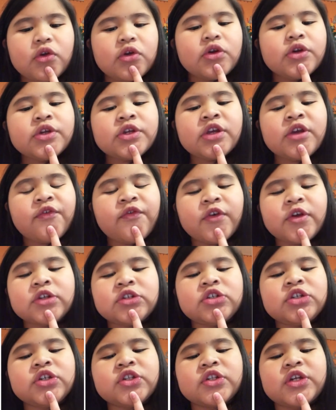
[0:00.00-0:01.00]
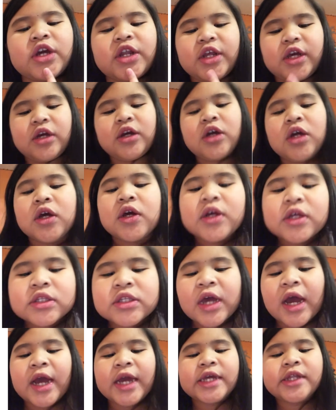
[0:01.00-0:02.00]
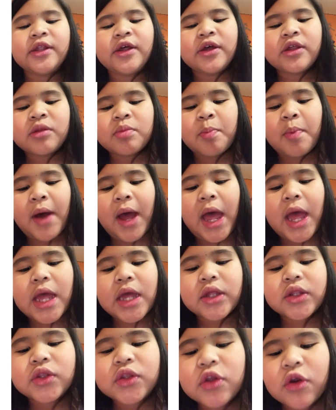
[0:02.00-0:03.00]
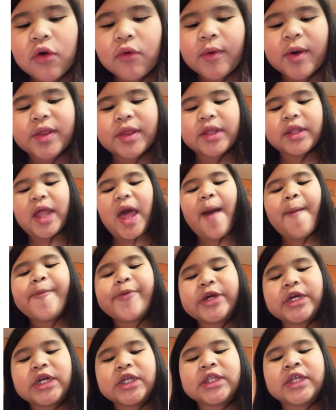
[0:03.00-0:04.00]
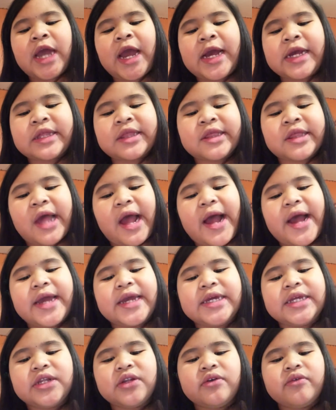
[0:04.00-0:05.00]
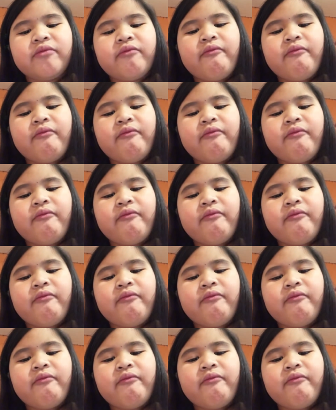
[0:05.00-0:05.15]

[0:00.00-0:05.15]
she thinks she's getting Titus, but there was an epic attack sign.